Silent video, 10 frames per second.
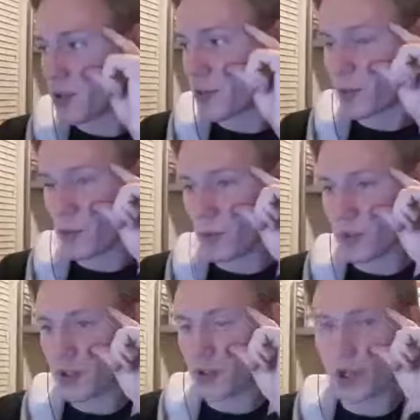So when
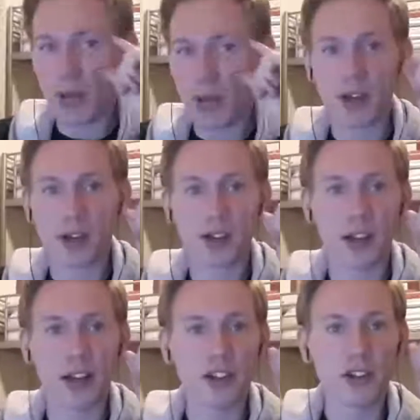Emma, I don't know if you
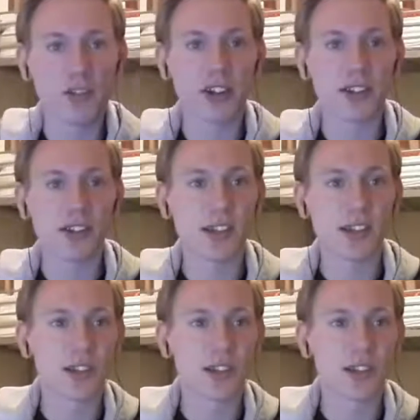can see it on the screen,